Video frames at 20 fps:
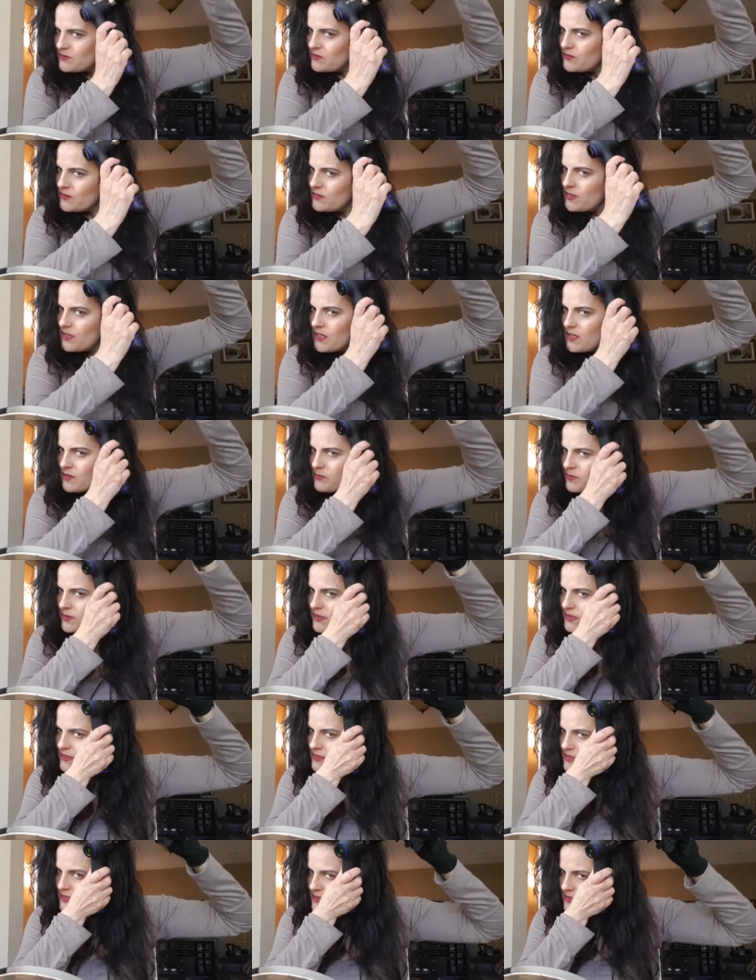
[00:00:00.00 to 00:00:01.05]
wrap
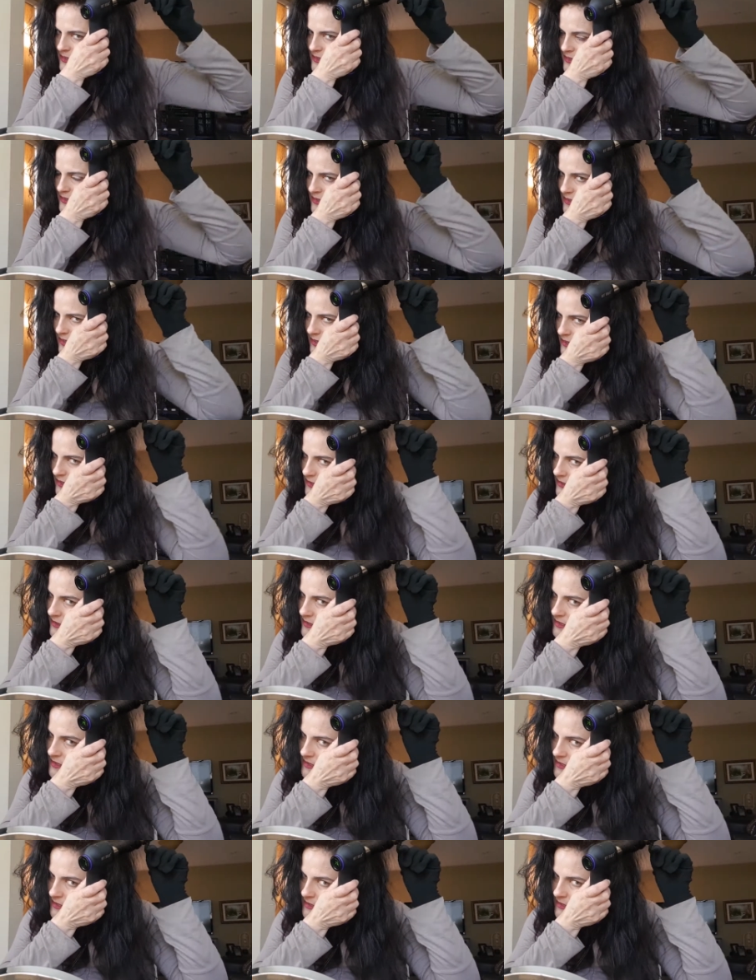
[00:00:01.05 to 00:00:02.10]
it like
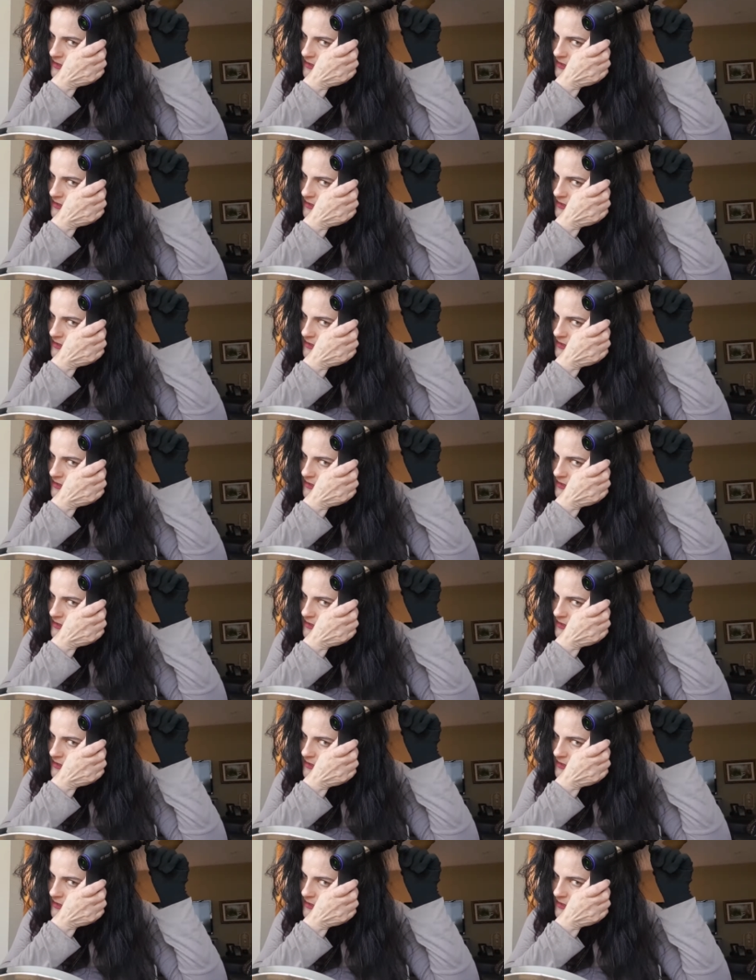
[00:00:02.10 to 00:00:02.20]
this.